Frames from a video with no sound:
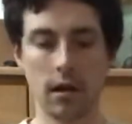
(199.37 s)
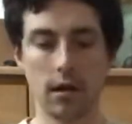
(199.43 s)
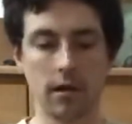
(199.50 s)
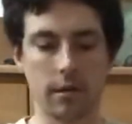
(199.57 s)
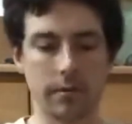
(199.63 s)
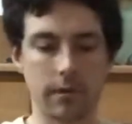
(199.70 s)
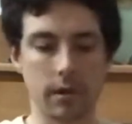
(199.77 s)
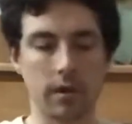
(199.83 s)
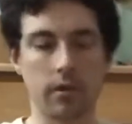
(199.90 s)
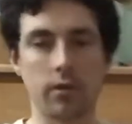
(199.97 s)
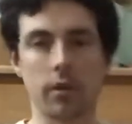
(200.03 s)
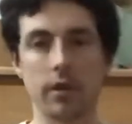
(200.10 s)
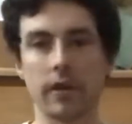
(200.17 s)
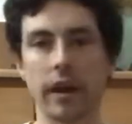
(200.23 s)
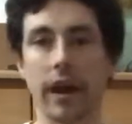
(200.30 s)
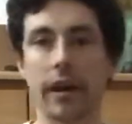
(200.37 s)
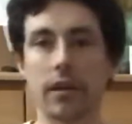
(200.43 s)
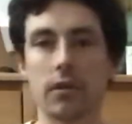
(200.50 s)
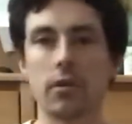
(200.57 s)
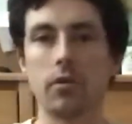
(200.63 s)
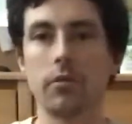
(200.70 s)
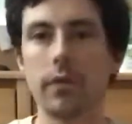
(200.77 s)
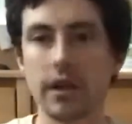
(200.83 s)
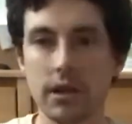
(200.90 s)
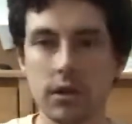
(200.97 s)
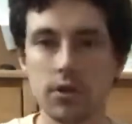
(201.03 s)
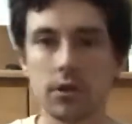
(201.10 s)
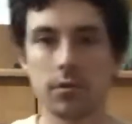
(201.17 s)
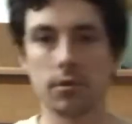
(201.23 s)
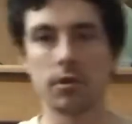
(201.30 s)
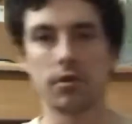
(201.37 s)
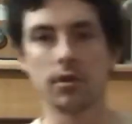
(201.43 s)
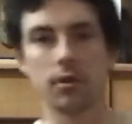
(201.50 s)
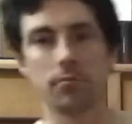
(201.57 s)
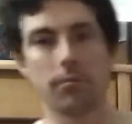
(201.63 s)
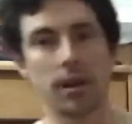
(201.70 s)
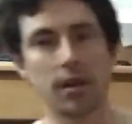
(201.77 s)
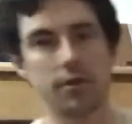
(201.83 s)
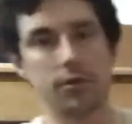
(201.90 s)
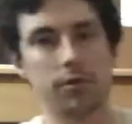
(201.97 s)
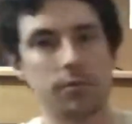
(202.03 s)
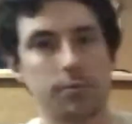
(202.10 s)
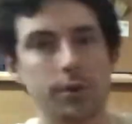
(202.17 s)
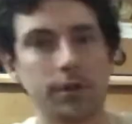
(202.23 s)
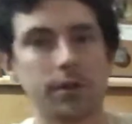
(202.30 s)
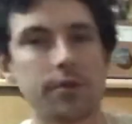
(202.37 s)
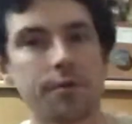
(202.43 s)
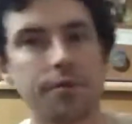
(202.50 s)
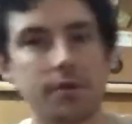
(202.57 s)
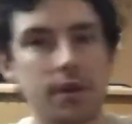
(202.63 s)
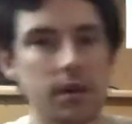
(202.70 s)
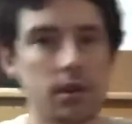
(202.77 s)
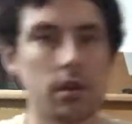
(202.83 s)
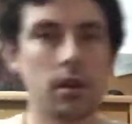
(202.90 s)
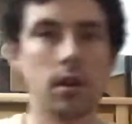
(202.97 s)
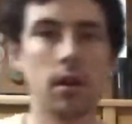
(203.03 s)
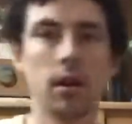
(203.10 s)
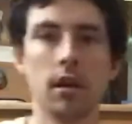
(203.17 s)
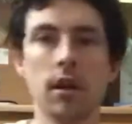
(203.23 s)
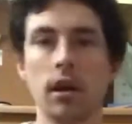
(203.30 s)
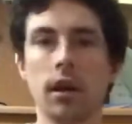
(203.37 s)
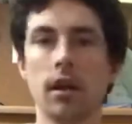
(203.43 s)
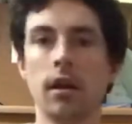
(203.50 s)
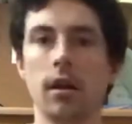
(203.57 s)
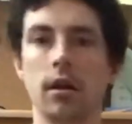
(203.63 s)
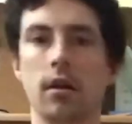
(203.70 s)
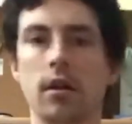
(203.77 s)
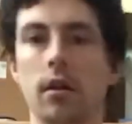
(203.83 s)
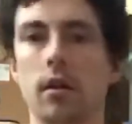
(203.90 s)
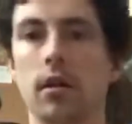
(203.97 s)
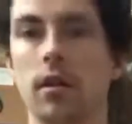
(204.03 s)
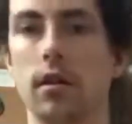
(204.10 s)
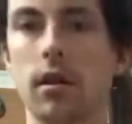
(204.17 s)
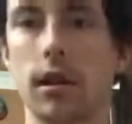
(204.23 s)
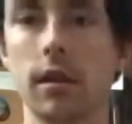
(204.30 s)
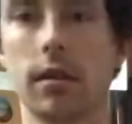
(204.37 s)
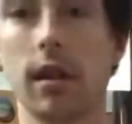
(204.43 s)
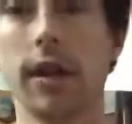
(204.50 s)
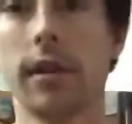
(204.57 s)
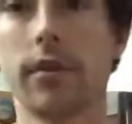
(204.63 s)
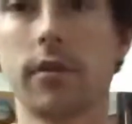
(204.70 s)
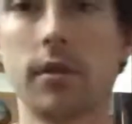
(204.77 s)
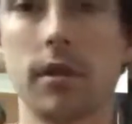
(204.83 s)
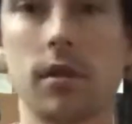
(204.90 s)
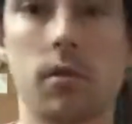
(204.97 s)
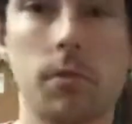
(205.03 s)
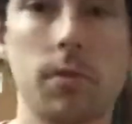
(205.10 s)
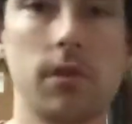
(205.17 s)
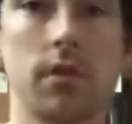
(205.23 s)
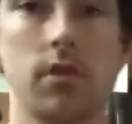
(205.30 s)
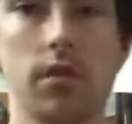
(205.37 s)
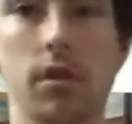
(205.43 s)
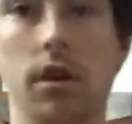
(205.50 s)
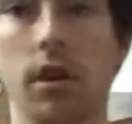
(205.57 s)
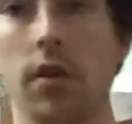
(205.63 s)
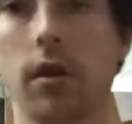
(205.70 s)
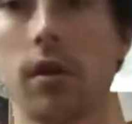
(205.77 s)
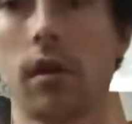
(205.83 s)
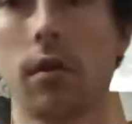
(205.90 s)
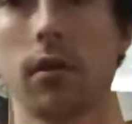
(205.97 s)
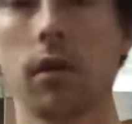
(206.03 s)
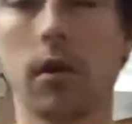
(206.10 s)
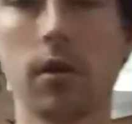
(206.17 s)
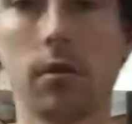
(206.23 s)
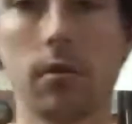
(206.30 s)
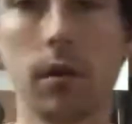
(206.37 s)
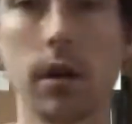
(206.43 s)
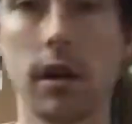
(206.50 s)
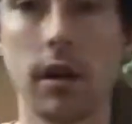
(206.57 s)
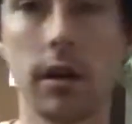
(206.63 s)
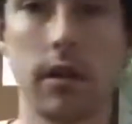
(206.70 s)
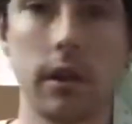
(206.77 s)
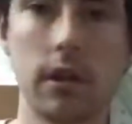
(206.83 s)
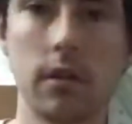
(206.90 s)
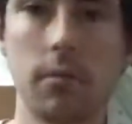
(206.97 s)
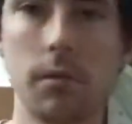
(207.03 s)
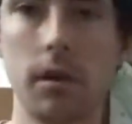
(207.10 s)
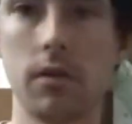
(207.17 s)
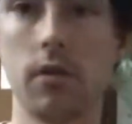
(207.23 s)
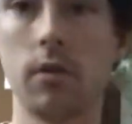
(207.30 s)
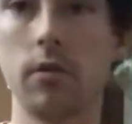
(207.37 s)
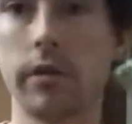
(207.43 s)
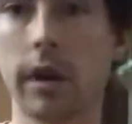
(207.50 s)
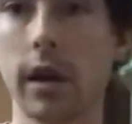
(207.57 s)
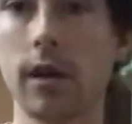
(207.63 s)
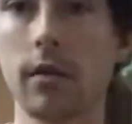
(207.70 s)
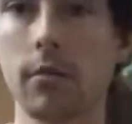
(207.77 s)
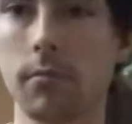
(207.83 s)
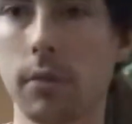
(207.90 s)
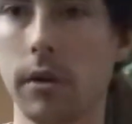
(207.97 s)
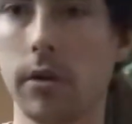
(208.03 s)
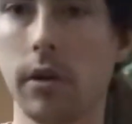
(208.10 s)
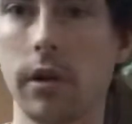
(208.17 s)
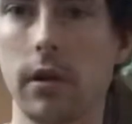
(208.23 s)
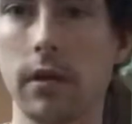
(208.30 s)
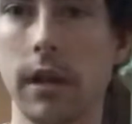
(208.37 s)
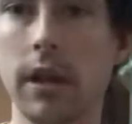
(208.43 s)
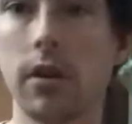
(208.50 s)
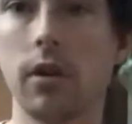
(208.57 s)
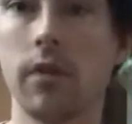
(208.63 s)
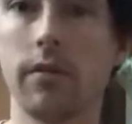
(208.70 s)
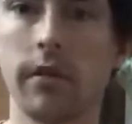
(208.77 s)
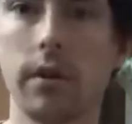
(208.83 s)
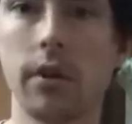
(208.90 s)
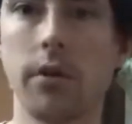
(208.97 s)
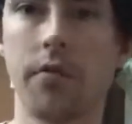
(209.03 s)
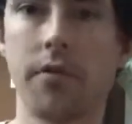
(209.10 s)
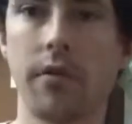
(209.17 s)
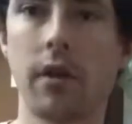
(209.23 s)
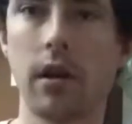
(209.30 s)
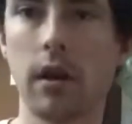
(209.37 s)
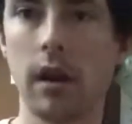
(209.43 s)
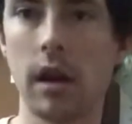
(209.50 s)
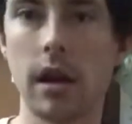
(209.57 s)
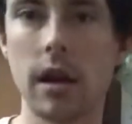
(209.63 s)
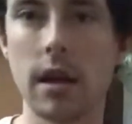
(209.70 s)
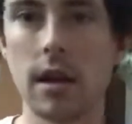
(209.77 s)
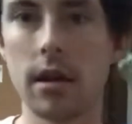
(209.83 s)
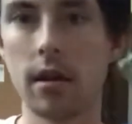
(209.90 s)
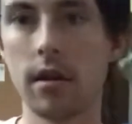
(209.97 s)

Then we're going to do our diagonal reach, which makes you put your feet and legs in this position here. You don't want anything to be too tight, but you're going to lean over your front knee.